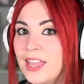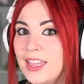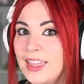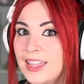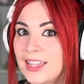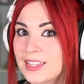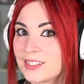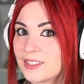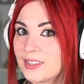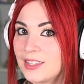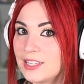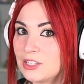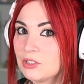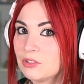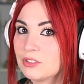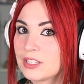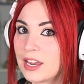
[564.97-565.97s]
And thank
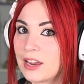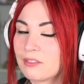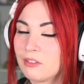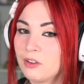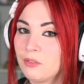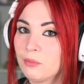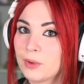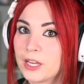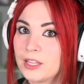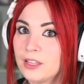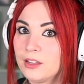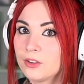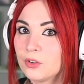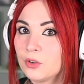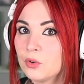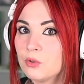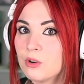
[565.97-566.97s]
you to everybody
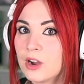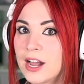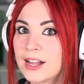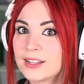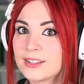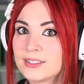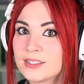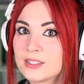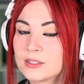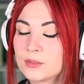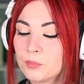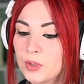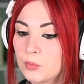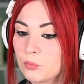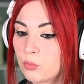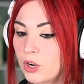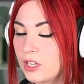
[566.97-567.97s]
who has
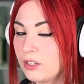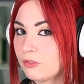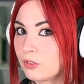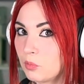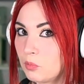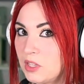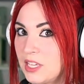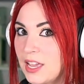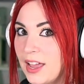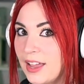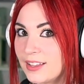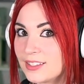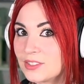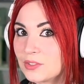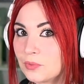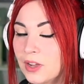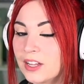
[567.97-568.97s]
been praying for me
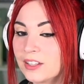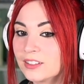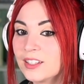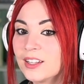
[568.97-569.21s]
as well.